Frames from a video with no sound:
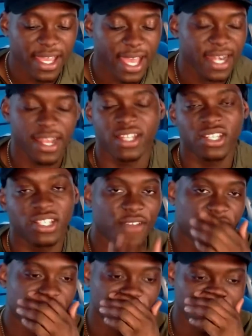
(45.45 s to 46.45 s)
And I just
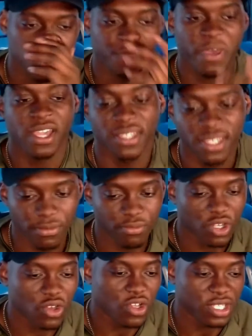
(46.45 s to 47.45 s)
have to respect him
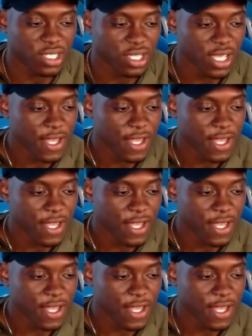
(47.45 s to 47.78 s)
because